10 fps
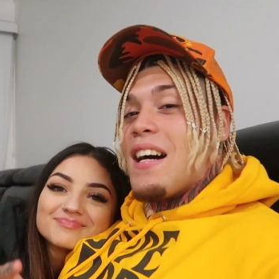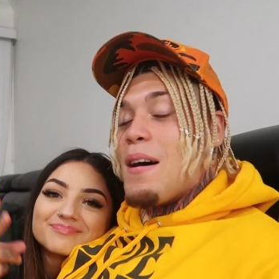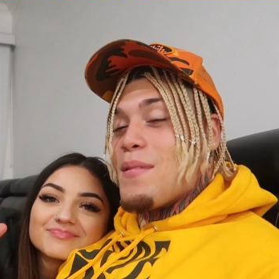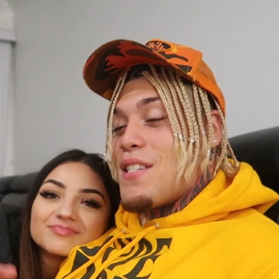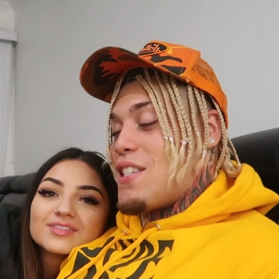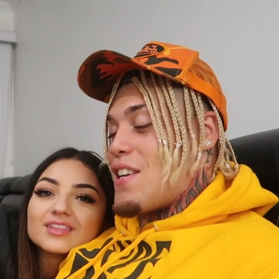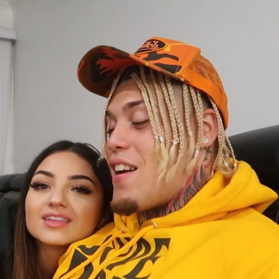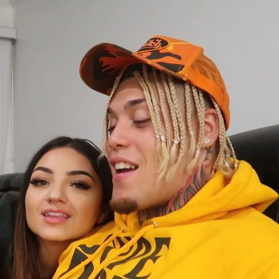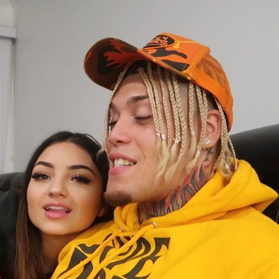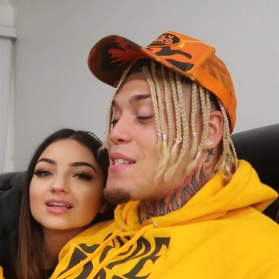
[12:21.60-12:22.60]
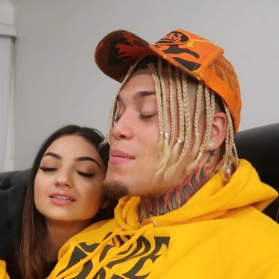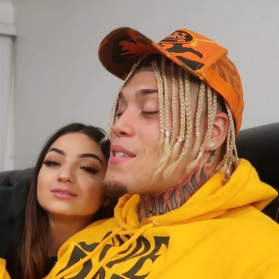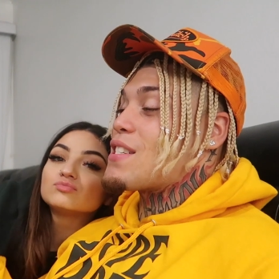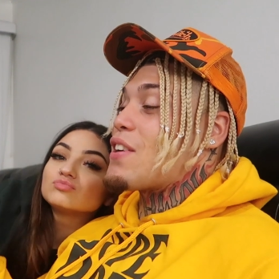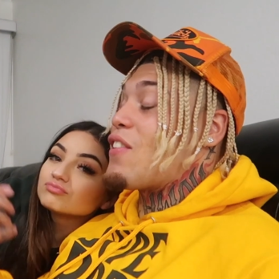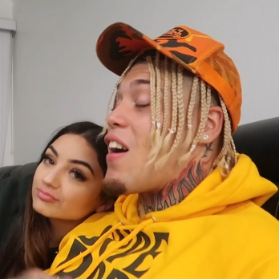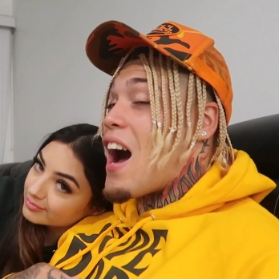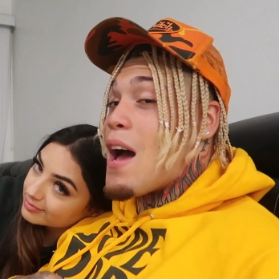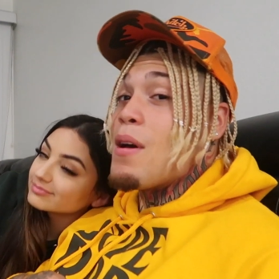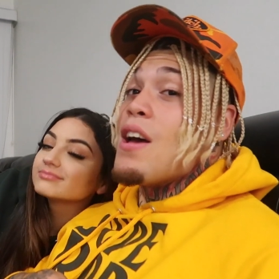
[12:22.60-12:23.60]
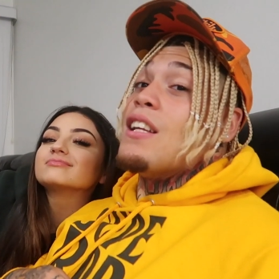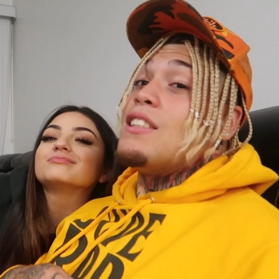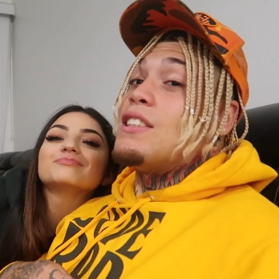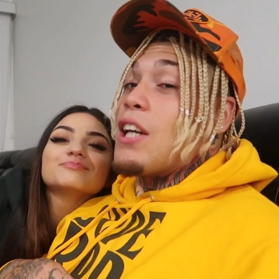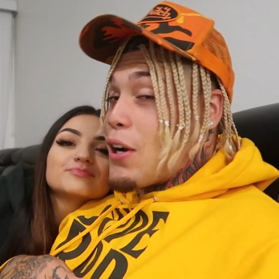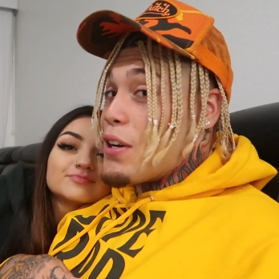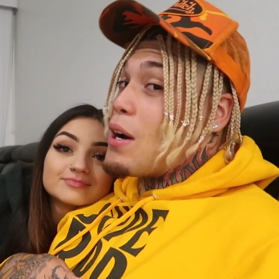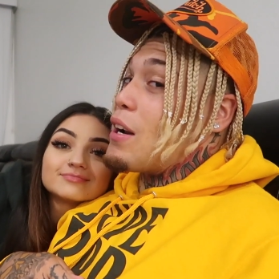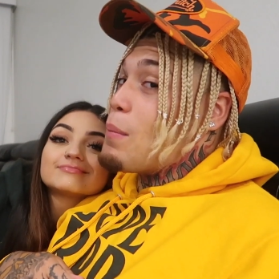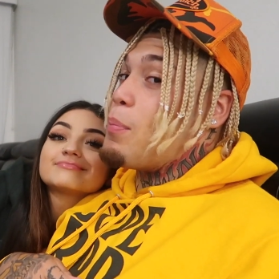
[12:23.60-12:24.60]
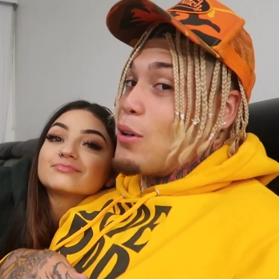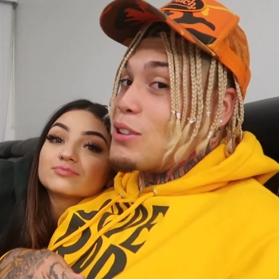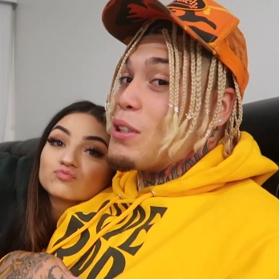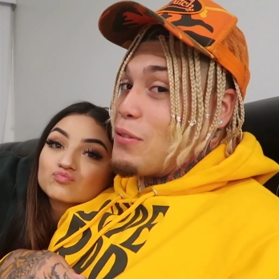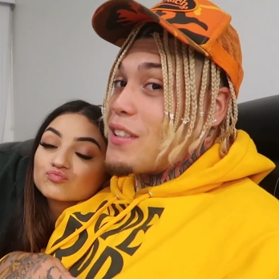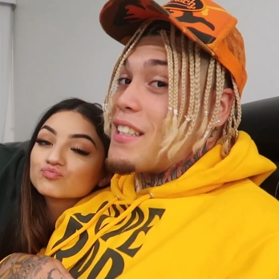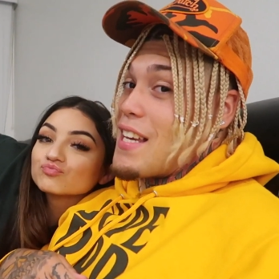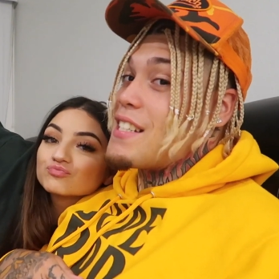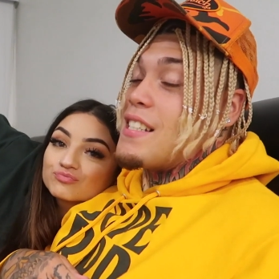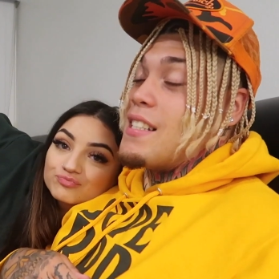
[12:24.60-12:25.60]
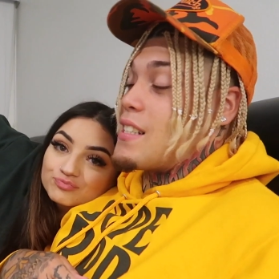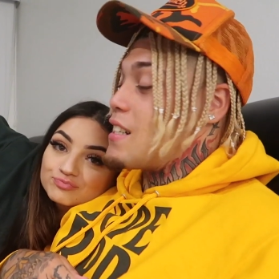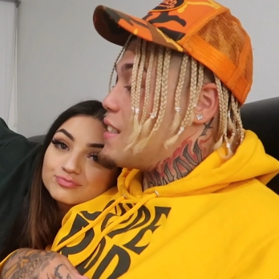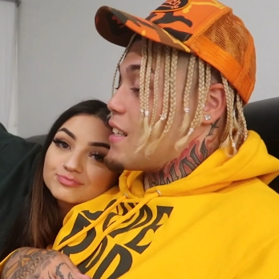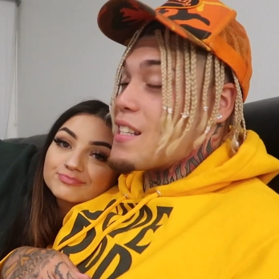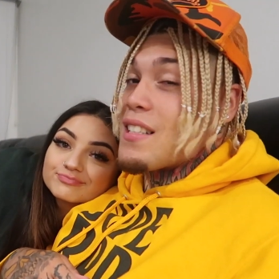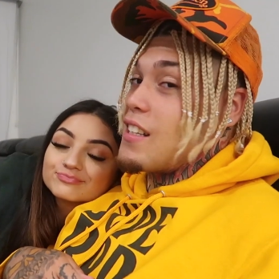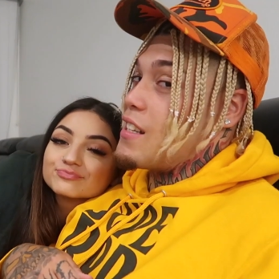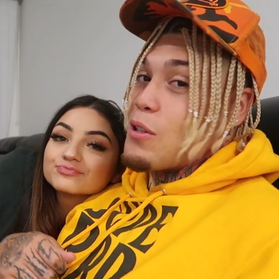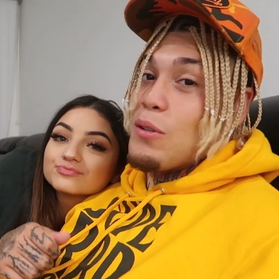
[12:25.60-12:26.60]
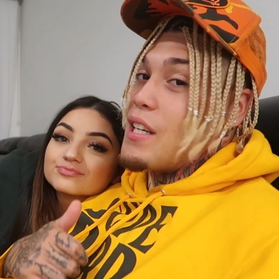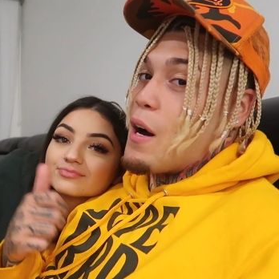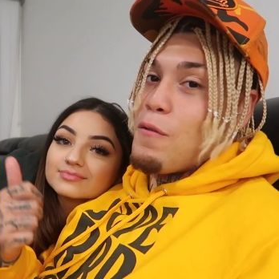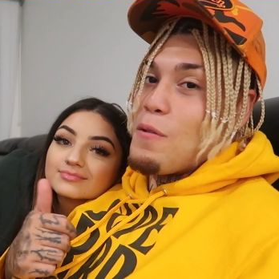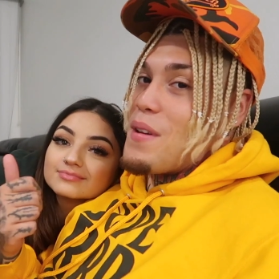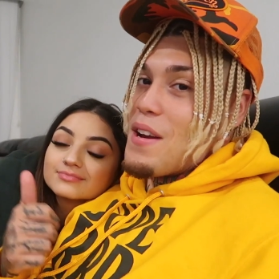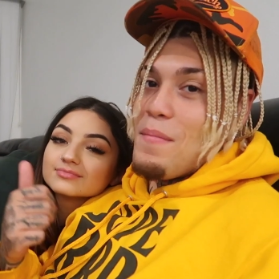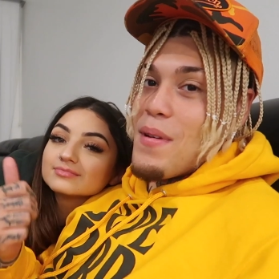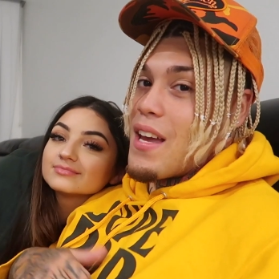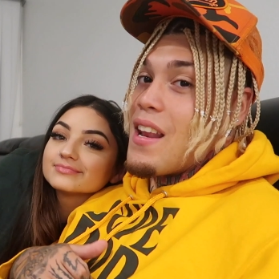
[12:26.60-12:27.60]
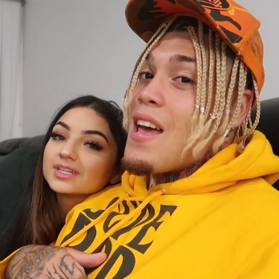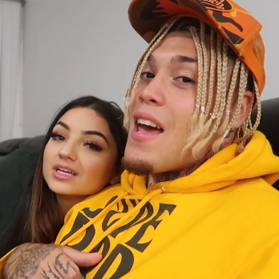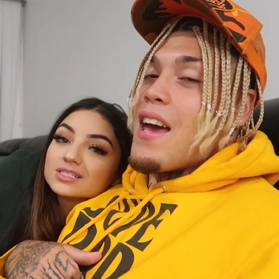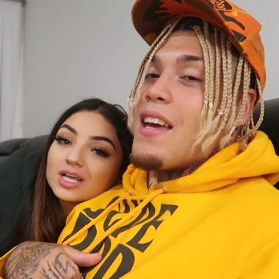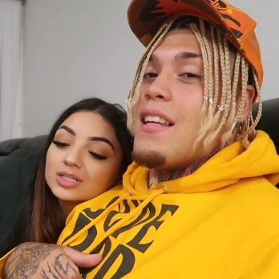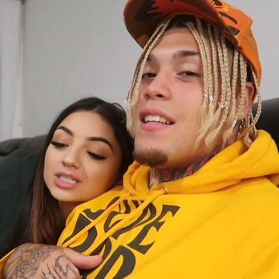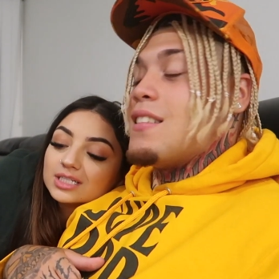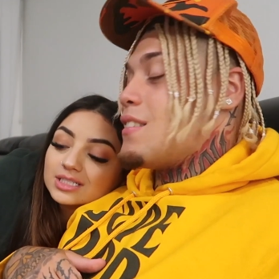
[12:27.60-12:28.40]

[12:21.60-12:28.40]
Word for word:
Speaker 1: Comment, share, and subscribe. Turn on the post notifications because it's only up from here, man.
Speaker 2: And only